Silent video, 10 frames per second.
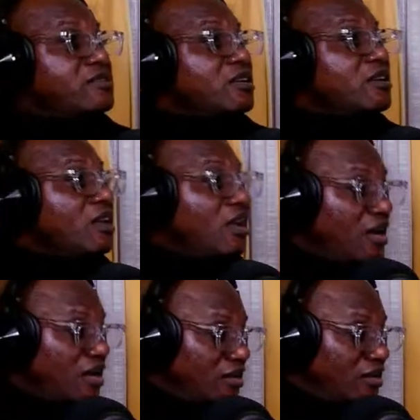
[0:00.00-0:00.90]
It's a
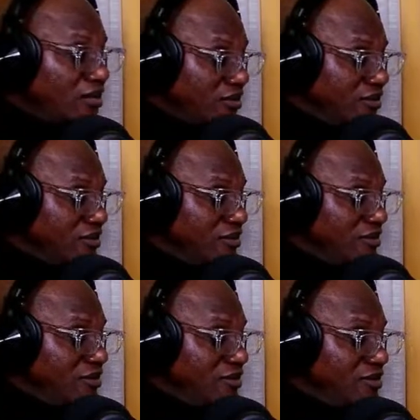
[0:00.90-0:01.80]
lie.
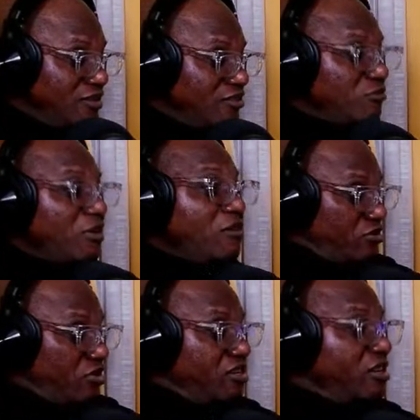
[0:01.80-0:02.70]
You might be
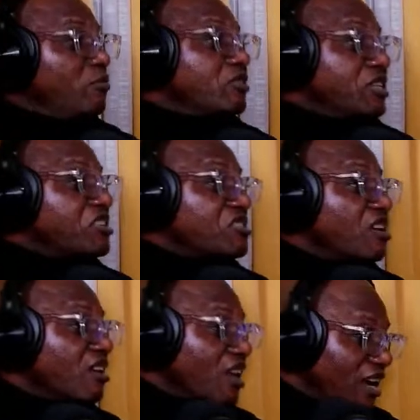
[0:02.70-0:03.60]
doing it, but it's
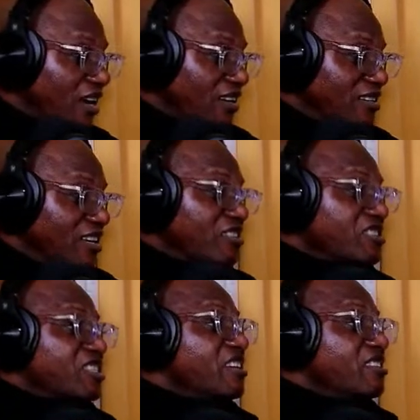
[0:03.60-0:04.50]
a lie. They are
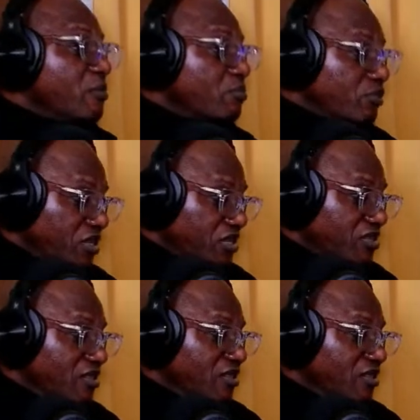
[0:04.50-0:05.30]
still depressed.